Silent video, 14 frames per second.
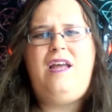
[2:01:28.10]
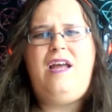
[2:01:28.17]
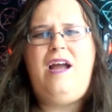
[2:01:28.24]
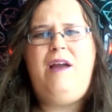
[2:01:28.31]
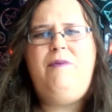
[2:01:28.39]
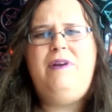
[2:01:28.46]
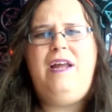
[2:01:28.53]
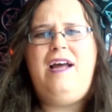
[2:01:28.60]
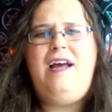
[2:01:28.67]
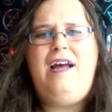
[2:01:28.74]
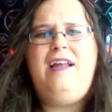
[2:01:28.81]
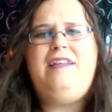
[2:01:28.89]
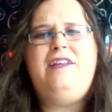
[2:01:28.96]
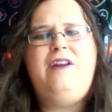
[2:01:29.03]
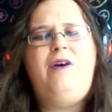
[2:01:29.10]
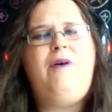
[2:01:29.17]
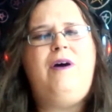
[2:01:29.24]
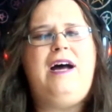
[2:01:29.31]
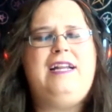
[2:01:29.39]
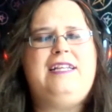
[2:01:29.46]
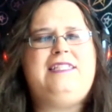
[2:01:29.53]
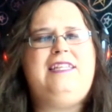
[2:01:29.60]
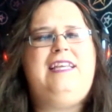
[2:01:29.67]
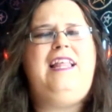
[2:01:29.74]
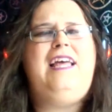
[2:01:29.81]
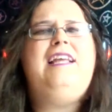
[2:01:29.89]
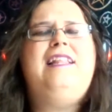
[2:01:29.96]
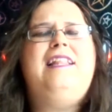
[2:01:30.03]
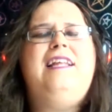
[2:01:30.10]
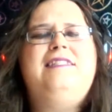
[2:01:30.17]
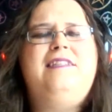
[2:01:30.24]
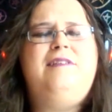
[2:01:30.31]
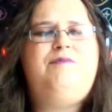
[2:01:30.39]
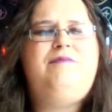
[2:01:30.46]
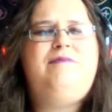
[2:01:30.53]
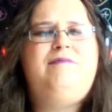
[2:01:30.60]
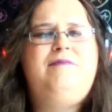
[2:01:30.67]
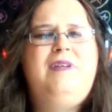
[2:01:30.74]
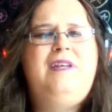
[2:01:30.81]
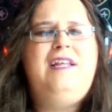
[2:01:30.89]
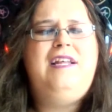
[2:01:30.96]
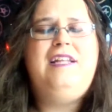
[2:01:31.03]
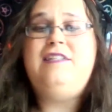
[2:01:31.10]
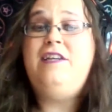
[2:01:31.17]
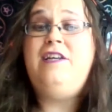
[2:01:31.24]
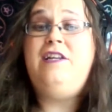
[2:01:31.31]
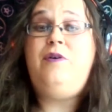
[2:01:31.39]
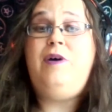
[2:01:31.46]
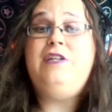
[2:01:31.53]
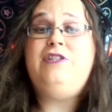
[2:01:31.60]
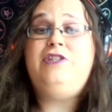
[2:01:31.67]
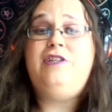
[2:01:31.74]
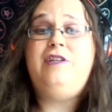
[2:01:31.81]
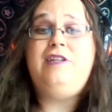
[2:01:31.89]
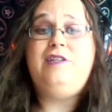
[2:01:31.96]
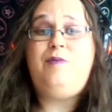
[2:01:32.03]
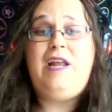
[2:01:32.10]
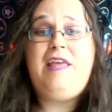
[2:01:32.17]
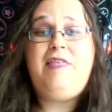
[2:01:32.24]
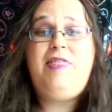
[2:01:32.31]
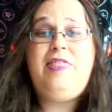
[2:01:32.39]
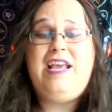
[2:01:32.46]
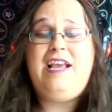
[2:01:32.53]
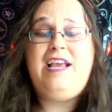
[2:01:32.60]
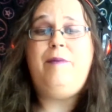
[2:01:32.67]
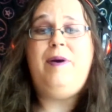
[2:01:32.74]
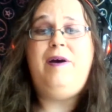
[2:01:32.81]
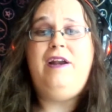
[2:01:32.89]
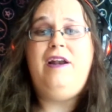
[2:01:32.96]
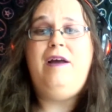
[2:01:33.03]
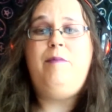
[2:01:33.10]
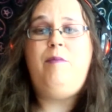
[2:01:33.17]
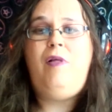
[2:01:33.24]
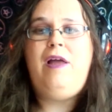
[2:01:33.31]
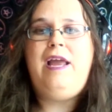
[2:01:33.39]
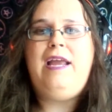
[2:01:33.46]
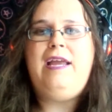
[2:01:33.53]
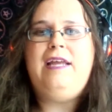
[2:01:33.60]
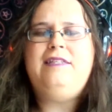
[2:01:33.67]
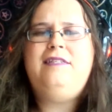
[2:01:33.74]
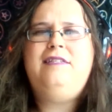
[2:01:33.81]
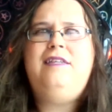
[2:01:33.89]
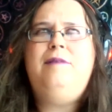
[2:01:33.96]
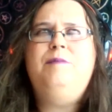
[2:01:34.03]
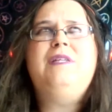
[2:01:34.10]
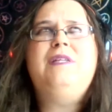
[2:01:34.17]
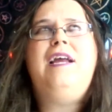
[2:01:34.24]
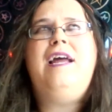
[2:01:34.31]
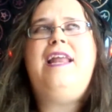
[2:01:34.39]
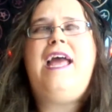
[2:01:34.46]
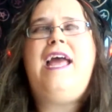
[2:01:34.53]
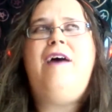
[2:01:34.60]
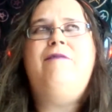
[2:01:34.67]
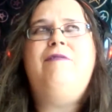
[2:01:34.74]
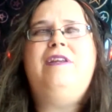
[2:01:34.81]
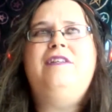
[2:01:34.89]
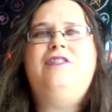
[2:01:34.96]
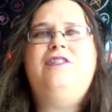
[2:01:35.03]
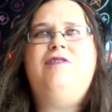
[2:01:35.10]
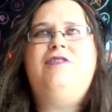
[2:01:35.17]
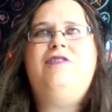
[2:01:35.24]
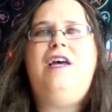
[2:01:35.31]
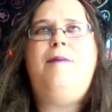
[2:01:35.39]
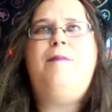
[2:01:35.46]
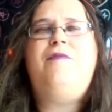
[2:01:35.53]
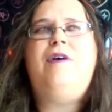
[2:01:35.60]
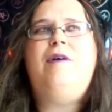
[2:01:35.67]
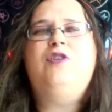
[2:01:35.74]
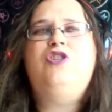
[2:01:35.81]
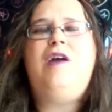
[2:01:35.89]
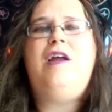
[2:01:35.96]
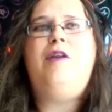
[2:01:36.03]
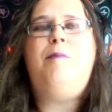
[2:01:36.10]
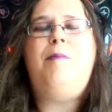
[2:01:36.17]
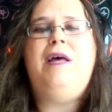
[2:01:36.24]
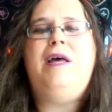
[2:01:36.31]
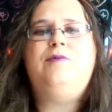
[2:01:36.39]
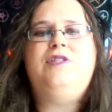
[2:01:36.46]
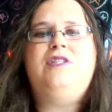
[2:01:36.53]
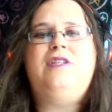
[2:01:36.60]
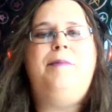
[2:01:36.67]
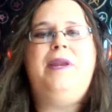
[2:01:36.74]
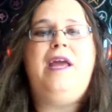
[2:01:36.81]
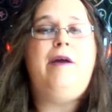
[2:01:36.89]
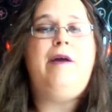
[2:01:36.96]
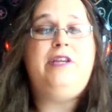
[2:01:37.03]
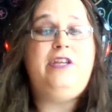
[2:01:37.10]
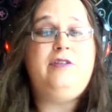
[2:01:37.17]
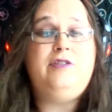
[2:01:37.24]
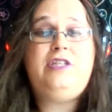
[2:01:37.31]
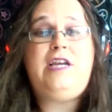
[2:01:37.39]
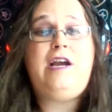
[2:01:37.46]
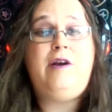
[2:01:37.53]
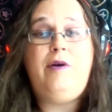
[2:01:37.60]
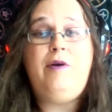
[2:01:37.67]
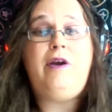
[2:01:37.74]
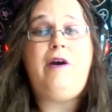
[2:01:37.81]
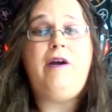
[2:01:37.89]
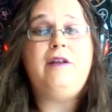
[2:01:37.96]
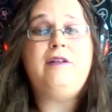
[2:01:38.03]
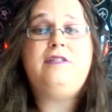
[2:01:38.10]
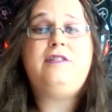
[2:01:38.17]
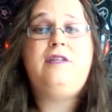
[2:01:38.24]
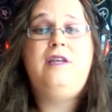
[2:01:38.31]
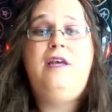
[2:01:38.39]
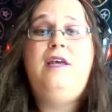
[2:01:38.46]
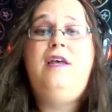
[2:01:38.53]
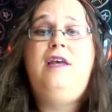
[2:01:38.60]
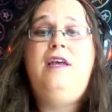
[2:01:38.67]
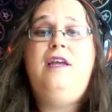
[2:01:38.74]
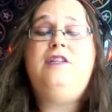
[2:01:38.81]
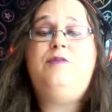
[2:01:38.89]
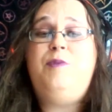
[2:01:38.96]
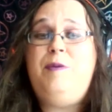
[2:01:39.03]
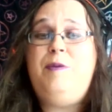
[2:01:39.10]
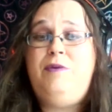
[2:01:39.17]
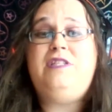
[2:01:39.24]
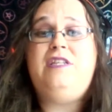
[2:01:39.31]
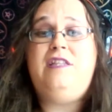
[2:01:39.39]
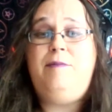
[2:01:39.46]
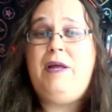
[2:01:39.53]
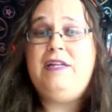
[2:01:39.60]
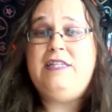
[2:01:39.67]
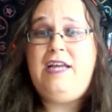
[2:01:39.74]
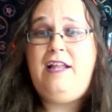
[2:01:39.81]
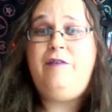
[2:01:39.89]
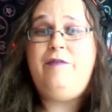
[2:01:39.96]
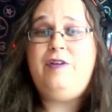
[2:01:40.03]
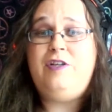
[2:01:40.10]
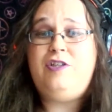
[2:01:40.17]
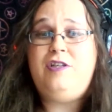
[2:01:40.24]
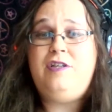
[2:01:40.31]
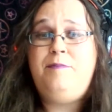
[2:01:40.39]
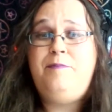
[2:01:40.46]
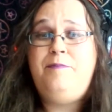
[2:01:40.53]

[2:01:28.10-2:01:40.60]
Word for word: I would, uh, you know, honestly, like that's a that's a good question because when I think about it, I'm like, it seems like I'd have an easier time if I was trying to mess with somebody. I'd use tarot cards because people see them on television.